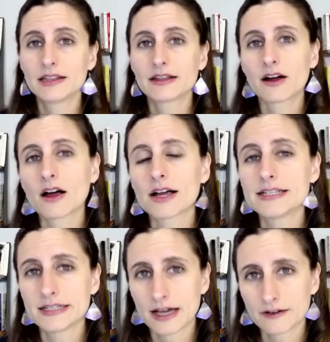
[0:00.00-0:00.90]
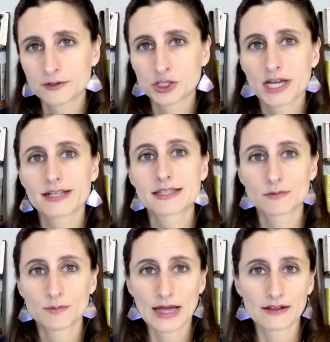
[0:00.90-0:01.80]
there are enough checks
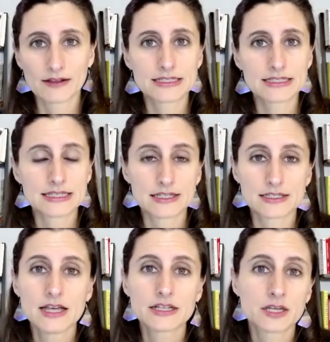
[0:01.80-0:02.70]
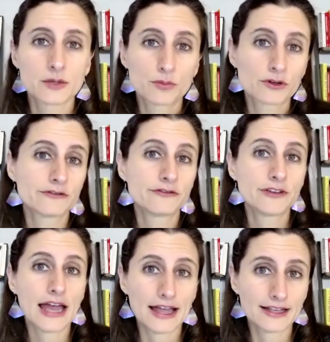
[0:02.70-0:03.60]
and balances to
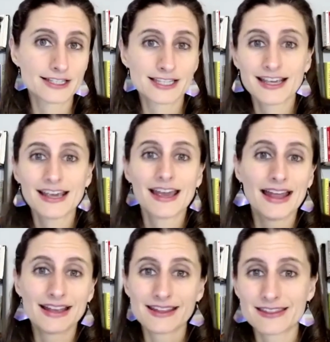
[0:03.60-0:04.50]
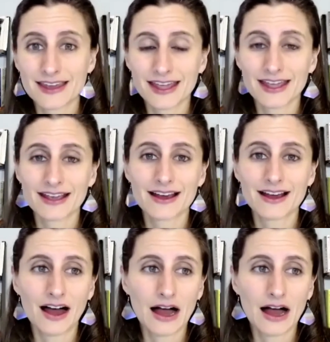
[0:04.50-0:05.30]
prevent anything